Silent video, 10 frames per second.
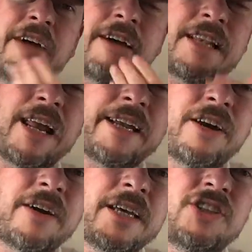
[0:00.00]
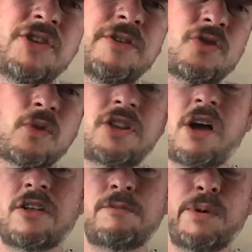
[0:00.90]
around the late 90s during sort of the
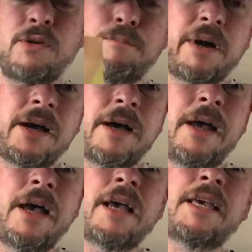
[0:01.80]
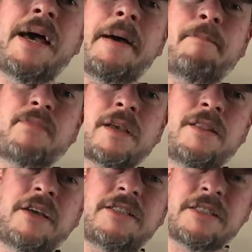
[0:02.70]
dance boom. But yeah, decent